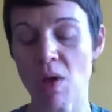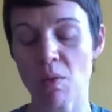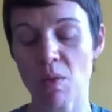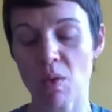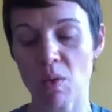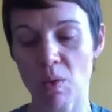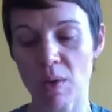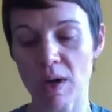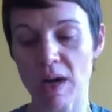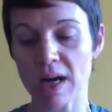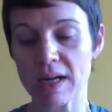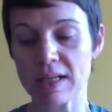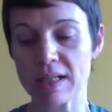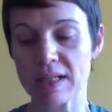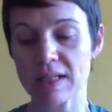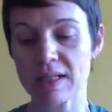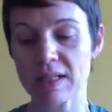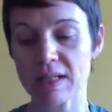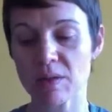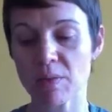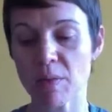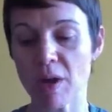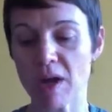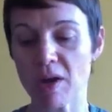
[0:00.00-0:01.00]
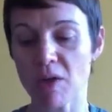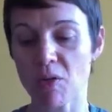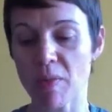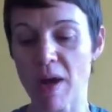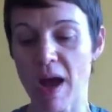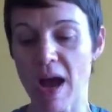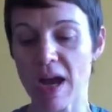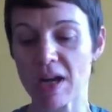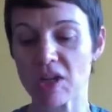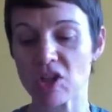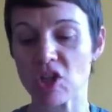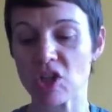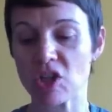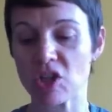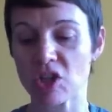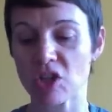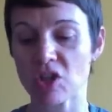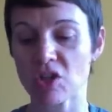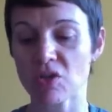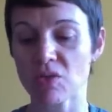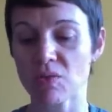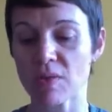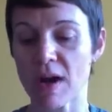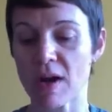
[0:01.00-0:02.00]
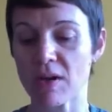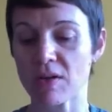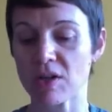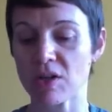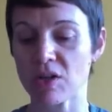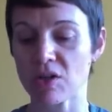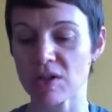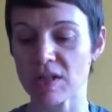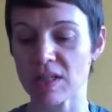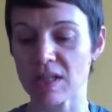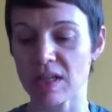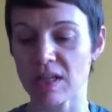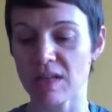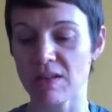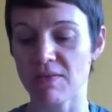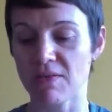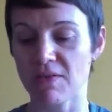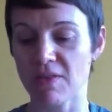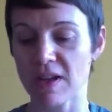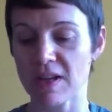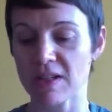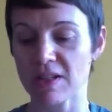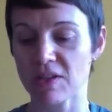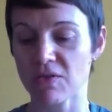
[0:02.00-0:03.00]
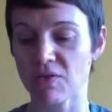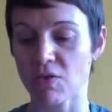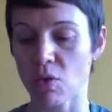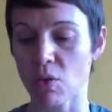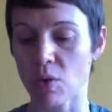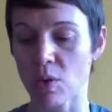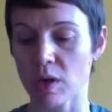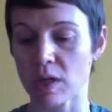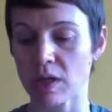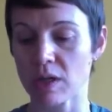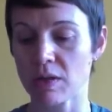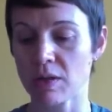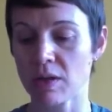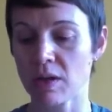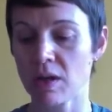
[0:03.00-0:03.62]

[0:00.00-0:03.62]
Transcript: But when I didn't smile back, she turned around in her seat and faced forward.